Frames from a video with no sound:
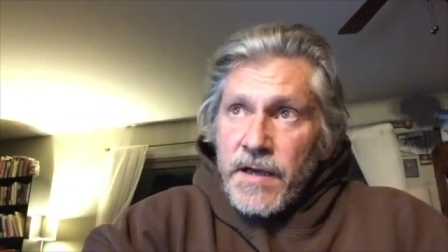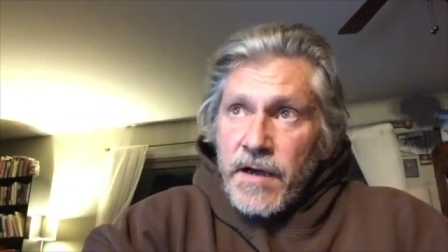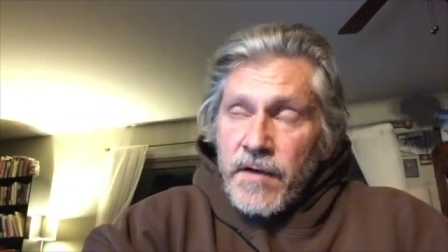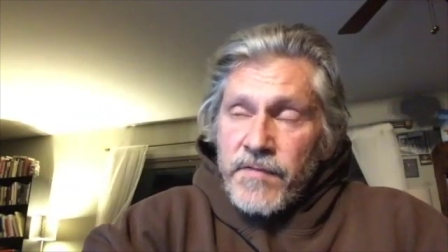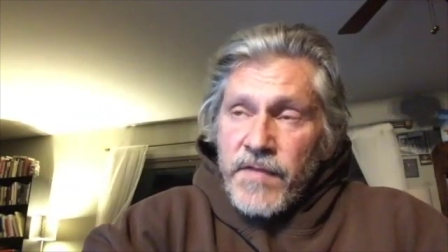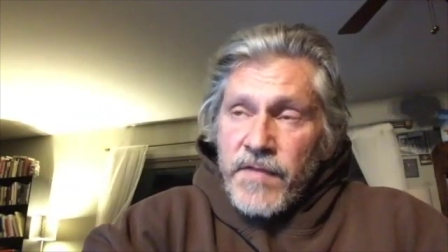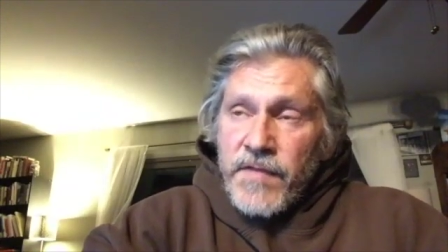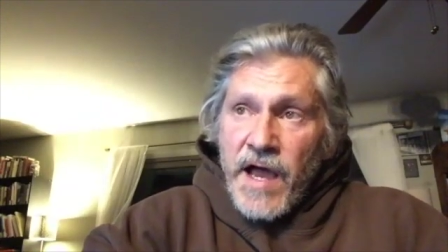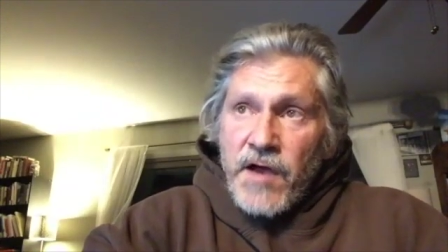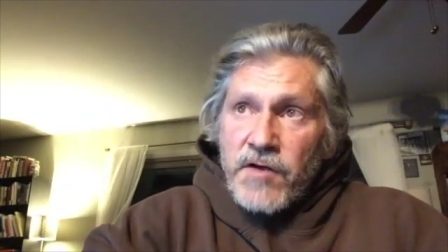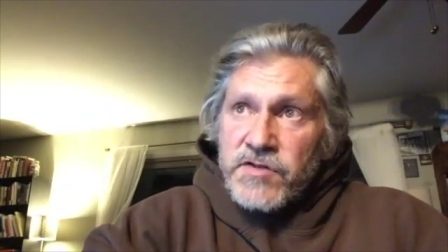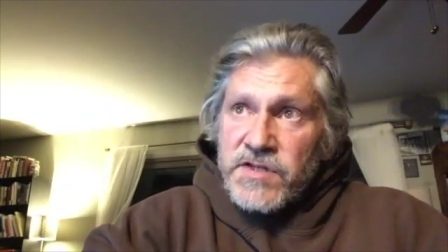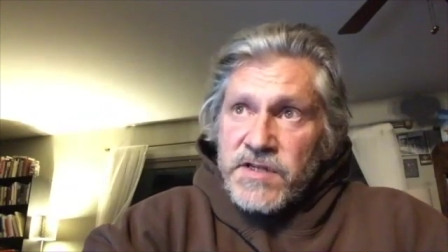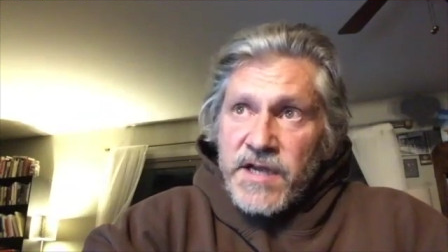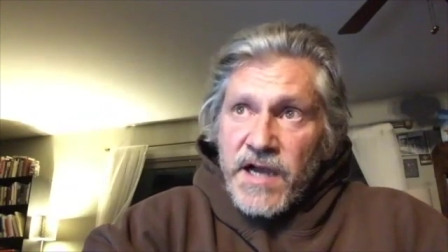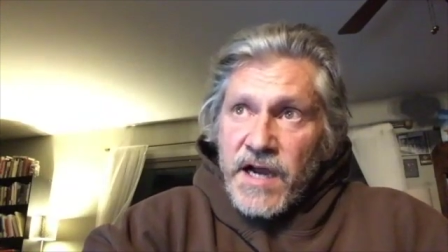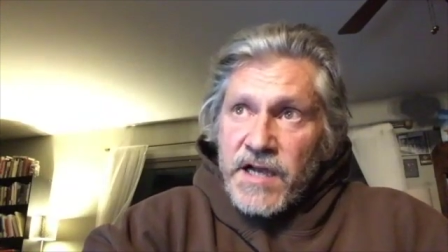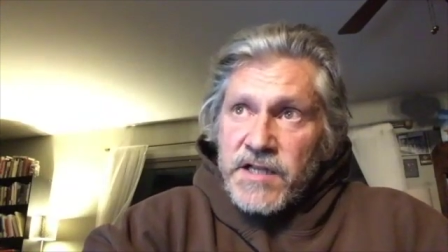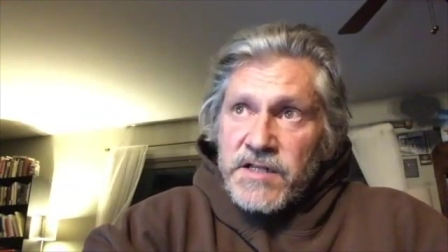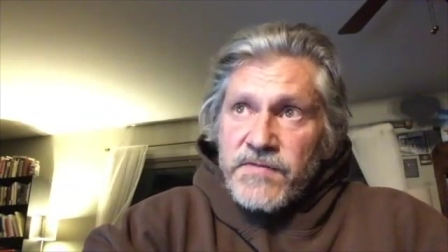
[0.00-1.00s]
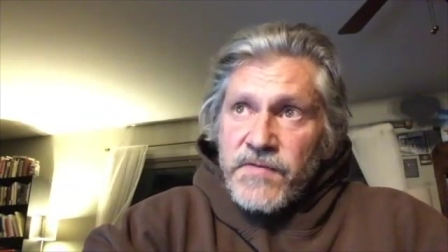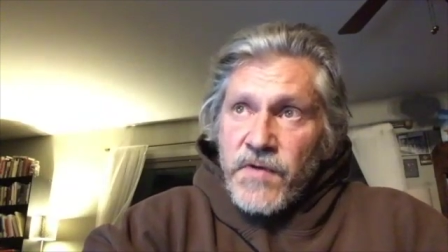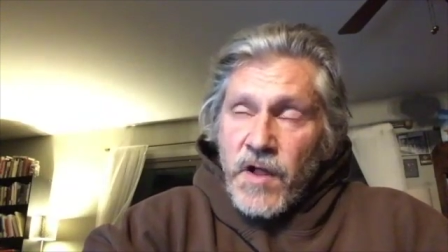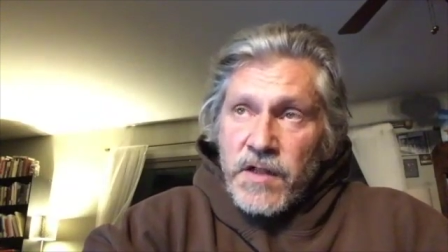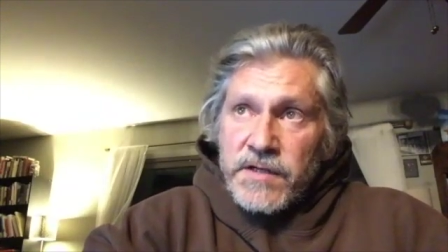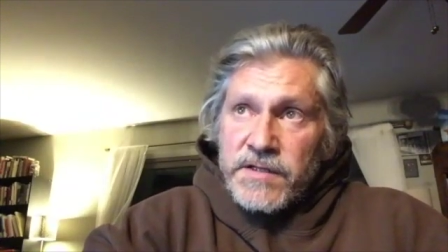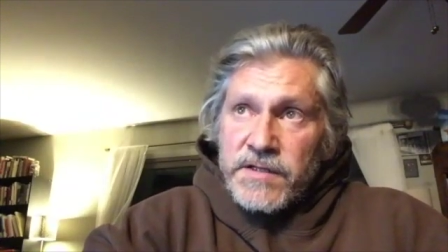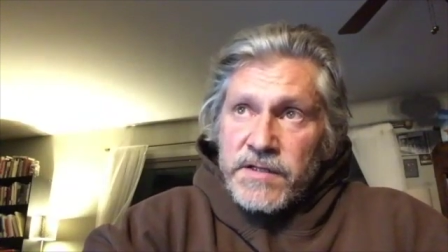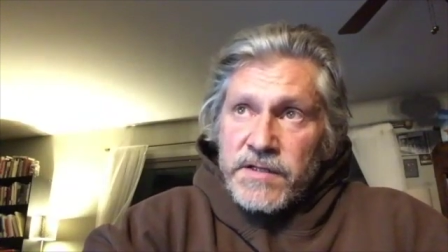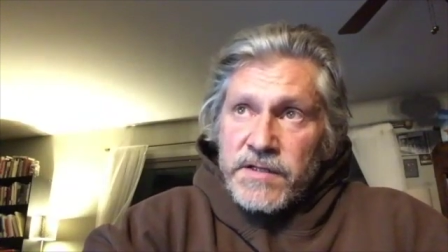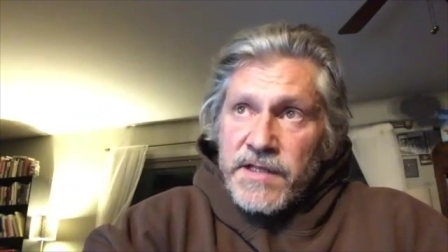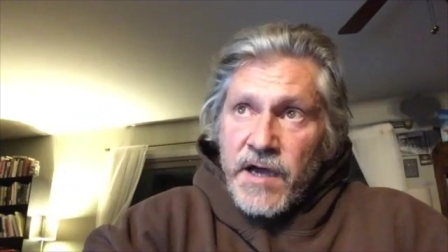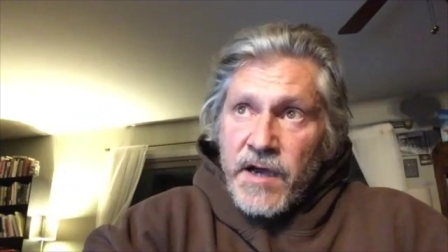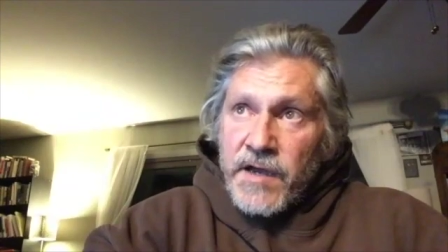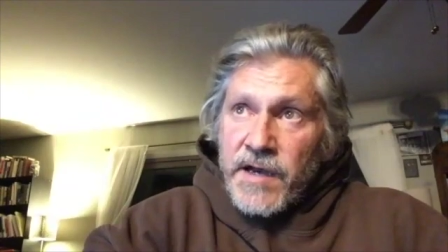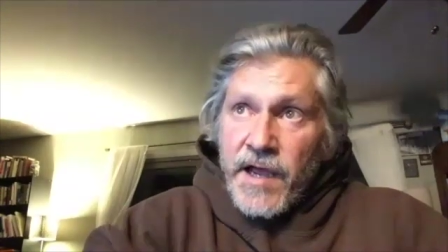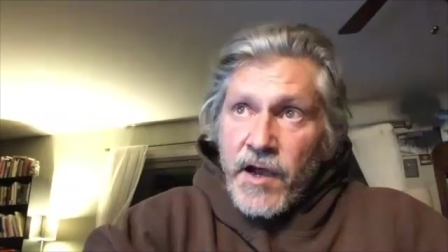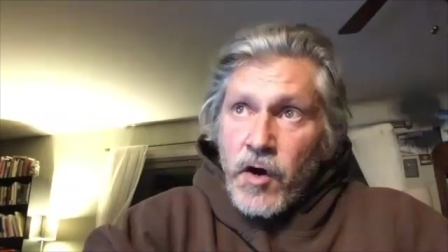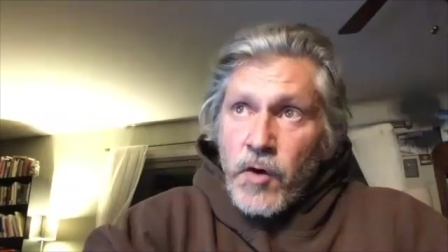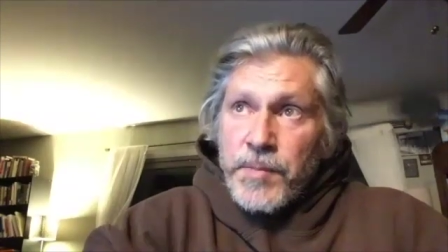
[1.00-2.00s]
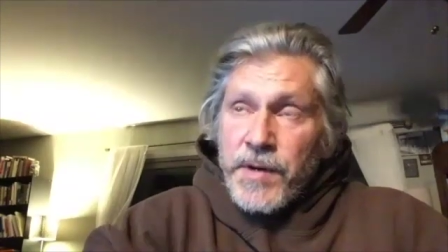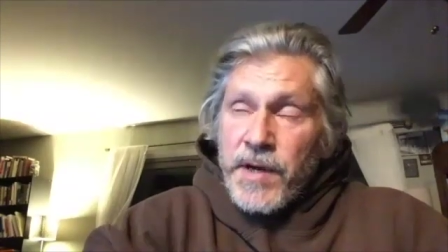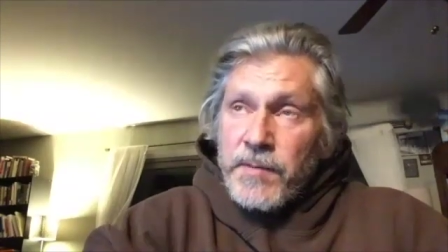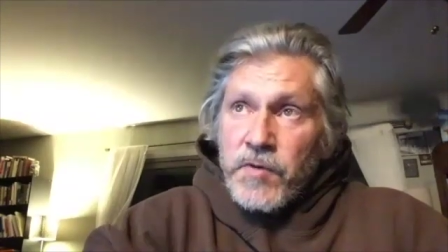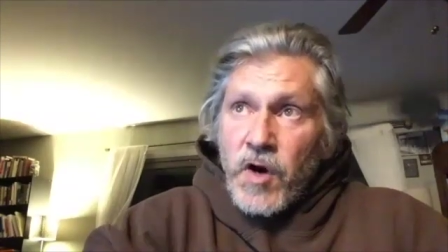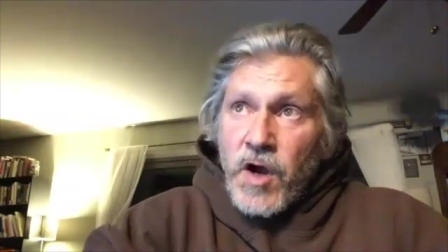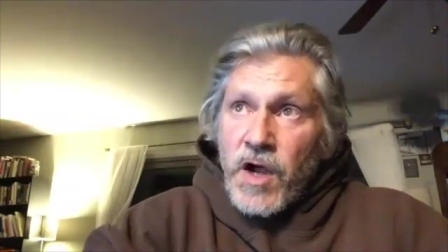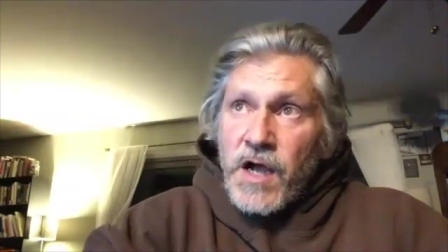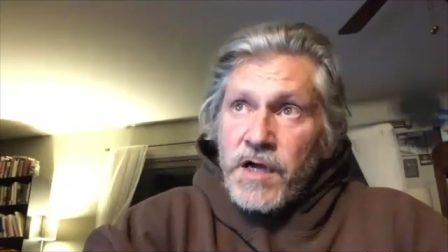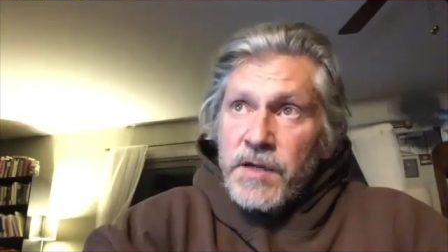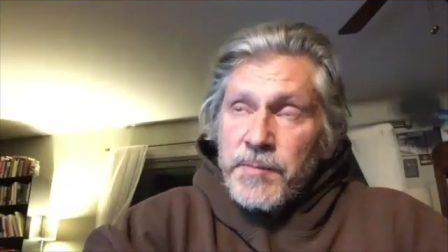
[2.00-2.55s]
the house of cards falling on. I hope I'm wrong,